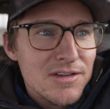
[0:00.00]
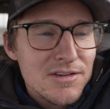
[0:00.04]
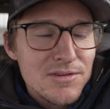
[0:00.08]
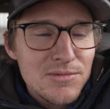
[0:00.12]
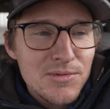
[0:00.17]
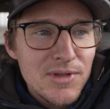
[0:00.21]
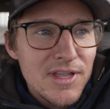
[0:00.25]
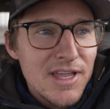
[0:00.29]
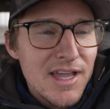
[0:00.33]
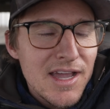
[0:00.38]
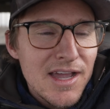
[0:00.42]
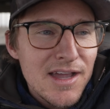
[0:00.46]

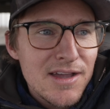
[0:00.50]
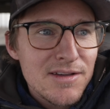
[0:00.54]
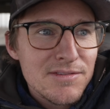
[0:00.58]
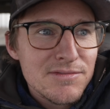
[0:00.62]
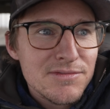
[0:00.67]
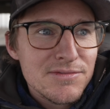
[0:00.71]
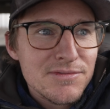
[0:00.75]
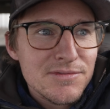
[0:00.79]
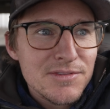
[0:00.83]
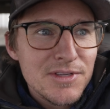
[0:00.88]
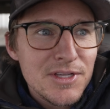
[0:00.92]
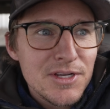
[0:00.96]
we
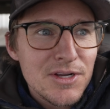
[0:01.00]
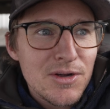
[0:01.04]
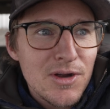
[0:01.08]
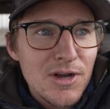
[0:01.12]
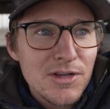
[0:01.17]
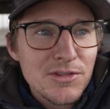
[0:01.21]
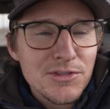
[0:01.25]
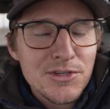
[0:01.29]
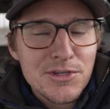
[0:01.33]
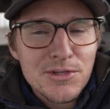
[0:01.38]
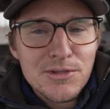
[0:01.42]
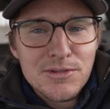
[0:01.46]
have,
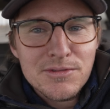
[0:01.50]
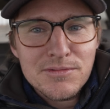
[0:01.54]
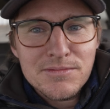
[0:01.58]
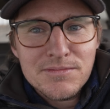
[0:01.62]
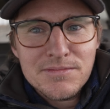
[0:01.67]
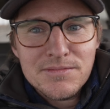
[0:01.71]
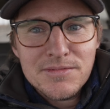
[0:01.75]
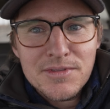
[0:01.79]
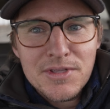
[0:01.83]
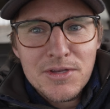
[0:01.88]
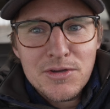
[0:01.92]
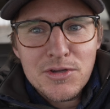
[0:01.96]
our little
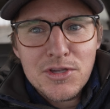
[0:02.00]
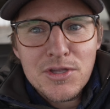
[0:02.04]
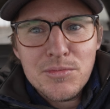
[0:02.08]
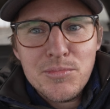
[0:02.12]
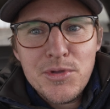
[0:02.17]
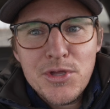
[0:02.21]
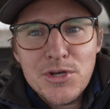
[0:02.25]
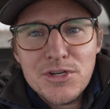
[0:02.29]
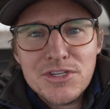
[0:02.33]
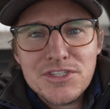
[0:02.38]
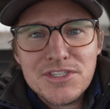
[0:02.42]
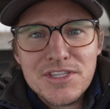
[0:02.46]

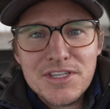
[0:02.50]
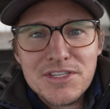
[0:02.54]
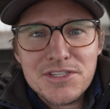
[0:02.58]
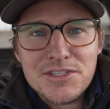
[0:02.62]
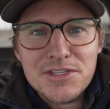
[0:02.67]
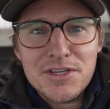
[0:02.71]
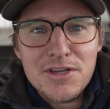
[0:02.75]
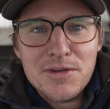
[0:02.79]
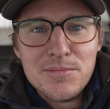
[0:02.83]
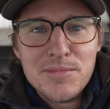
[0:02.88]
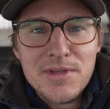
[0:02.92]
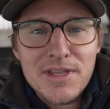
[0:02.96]
computer
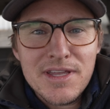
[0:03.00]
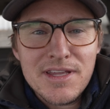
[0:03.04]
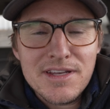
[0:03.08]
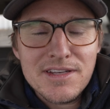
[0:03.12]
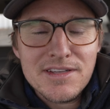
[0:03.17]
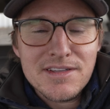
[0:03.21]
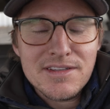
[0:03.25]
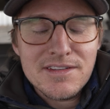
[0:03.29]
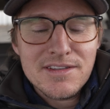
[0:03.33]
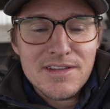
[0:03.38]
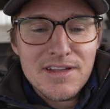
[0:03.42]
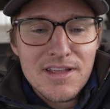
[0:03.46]
system,
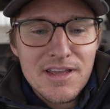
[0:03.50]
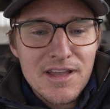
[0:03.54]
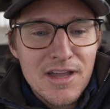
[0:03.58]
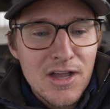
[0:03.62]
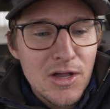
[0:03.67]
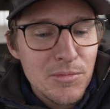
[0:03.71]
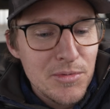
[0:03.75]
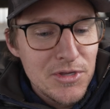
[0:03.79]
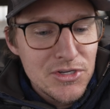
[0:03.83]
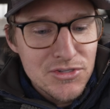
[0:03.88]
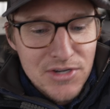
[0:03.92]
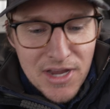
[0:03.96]
and
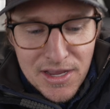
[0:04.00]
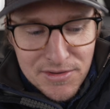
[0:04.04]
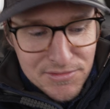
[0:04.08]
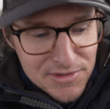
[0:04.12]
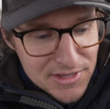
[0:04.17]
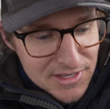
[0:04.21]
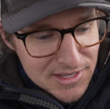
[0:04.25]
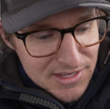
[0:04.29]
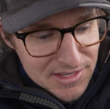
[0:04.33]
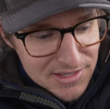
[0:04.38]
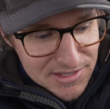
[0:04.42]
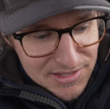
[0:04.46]
I'll be
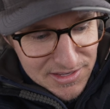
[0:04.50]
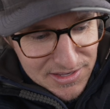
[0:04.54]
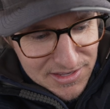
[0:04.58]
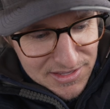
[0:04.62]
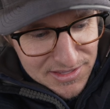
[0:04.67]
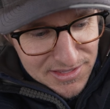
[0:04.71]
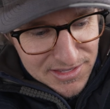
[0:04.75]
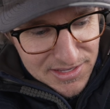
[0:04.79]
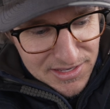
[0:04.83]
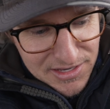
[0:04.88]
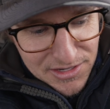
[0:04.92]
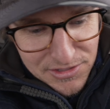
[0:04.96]
driving it,
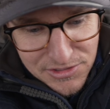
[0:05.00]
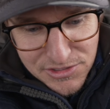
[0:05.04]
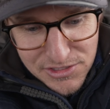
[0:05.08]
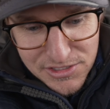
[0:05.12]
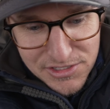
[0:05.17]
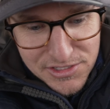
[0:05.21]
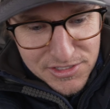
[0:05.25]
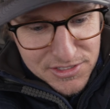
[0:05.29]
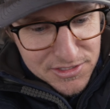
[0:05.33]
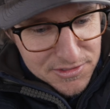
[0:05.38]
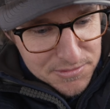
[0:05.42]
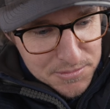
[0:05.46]
and then I'll
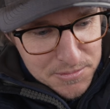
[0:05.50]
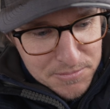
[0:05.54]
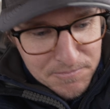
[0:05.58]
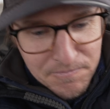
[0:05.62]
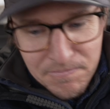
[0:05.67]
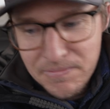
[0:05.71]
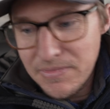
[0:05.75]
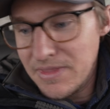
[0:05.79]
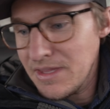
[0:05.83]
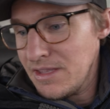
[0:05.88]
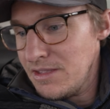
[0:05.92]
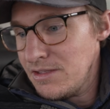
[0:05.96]
just
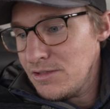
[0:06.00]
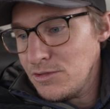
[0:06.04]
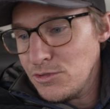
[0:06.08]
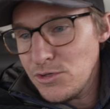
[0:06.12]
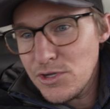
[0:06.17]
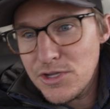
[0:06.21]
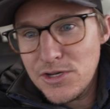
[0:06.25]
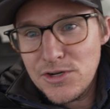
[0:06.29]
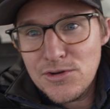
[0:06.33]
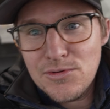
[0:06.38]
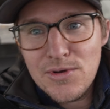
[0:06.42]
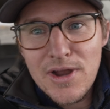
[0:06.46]

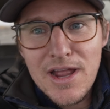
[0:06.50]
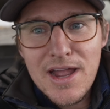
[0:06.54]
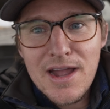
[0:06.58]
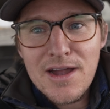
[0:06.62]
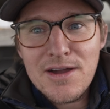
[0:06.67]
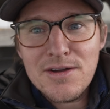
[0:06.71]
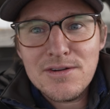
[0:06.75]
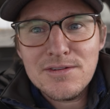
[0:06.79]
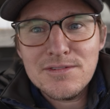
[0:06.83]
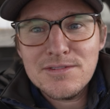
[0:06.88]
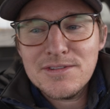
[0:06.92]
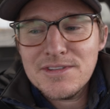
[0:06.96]
looking
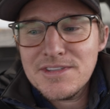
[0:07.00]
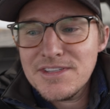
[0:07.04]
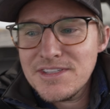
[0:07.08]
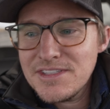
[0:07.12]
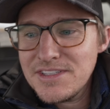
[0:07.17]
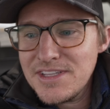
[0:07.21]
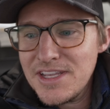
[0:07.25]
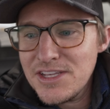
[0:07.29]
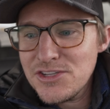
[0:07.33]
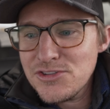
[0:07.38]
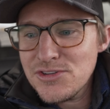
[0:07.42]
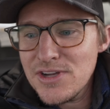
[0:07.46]

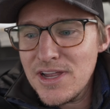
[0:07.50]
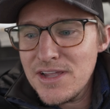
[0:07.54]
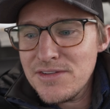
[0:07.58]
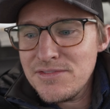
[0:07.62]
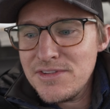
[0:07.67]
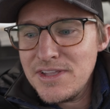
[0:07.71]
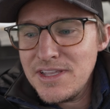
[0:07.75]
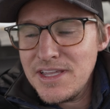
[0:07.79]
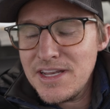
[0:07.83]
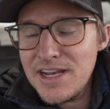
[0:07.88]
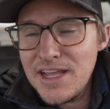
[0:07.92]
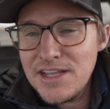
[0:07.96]
around, test
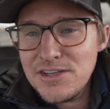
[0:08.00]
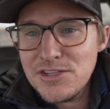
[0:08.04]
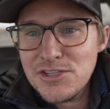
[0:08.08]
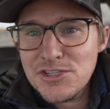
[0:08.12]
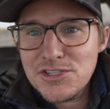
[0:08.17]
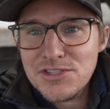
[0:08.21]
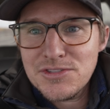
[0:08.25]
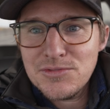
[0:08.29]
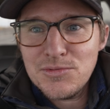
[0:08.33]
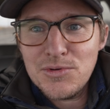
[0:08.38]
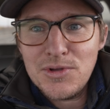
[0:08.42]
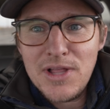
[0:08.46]
driving, and I
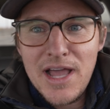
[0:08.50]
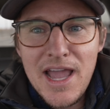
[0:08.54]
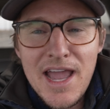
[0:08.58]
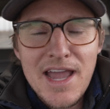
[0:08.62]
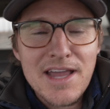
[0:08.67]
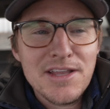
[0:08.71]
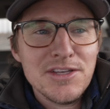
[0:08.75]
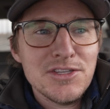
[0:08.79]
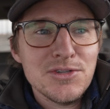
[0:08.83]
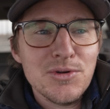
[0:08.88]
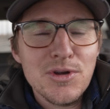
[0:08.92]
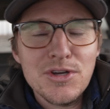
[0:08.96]
just will
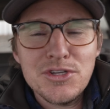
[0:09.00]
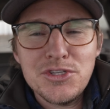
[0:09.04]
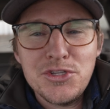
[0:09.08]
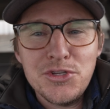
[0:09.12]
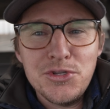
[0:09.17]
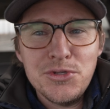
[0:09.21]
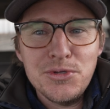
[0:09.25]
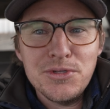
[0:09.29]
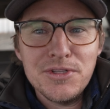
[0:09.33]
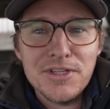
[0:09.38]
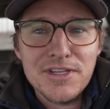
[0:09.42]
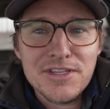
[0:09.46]
add to our
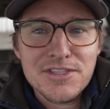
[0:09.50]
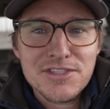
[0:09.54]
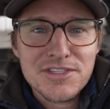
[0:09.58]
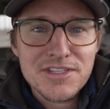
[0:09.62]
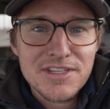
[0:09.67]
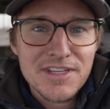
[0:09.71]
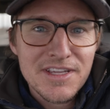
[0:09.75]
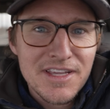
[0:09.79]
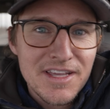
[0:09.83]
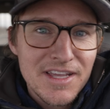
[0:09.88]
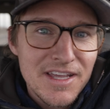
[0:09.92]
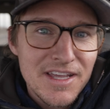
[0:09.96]
to-do list.